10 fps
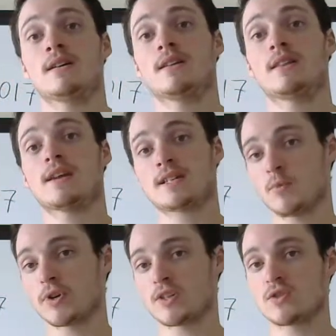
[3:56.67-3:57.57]
The next
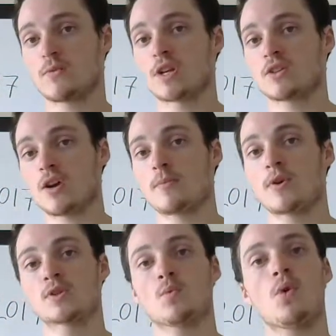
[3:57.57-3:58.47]
point I sort of want to talk about
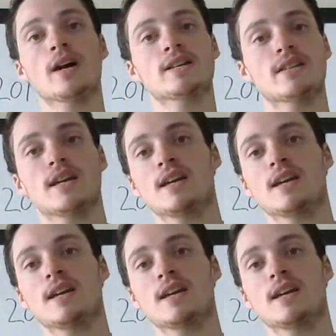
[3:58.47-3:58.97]
is why did